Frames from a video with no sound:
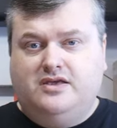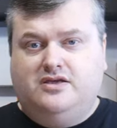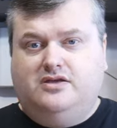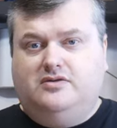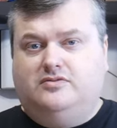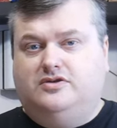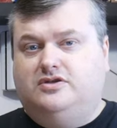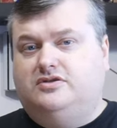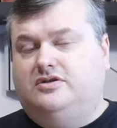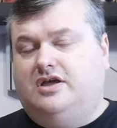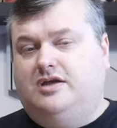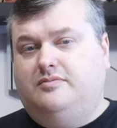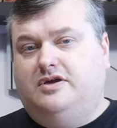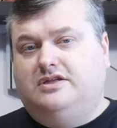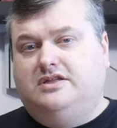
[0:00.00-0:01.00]
But
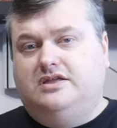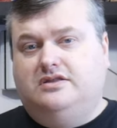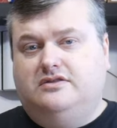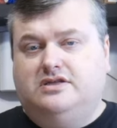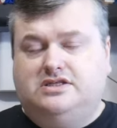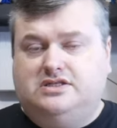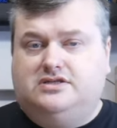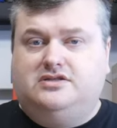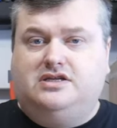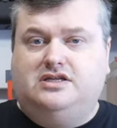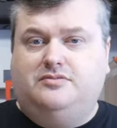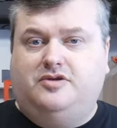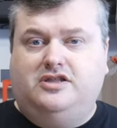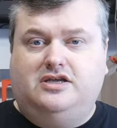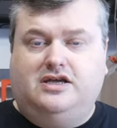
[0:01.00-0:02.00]
I'm Artet, and this is 3D
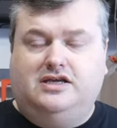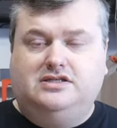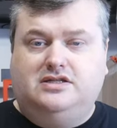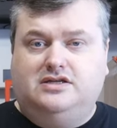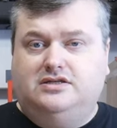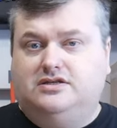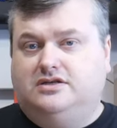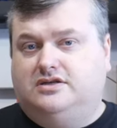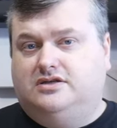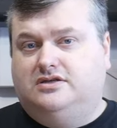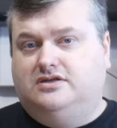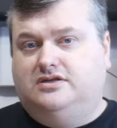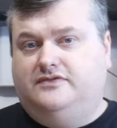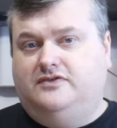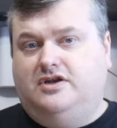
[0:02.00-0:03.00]
Printing Iceland, and
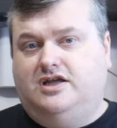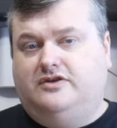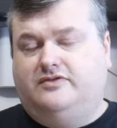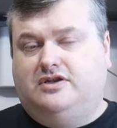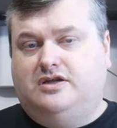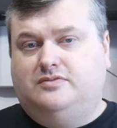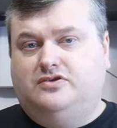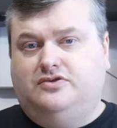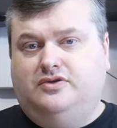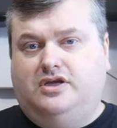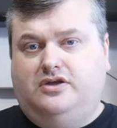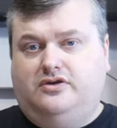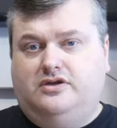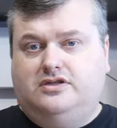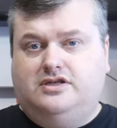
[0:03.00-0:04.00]
if you like what I'm doing here
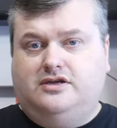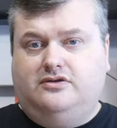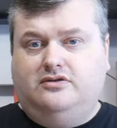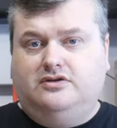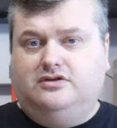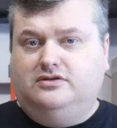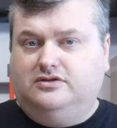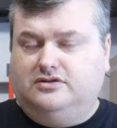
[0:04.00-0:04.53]
on the channel,